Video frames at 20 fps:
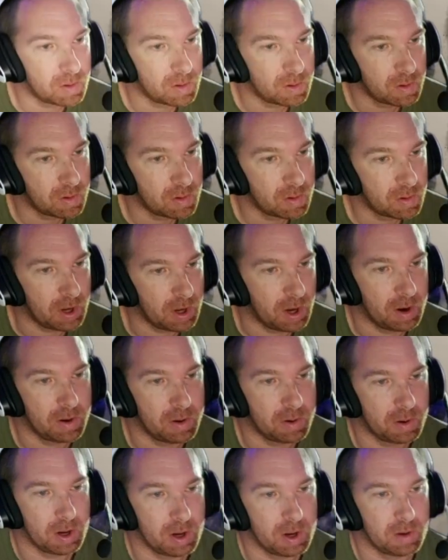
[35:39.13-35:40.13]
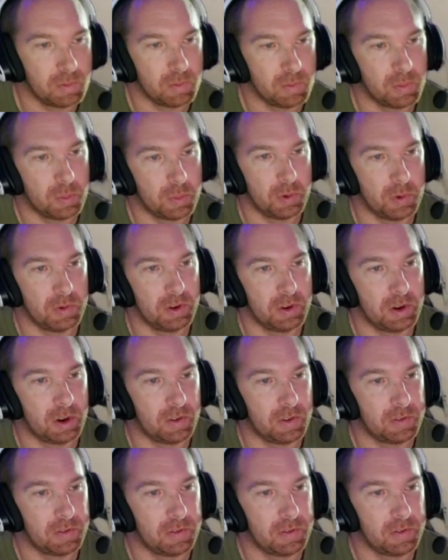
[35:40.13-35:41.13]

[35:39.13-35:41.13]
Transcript: Yeah, okay, removed it off the map.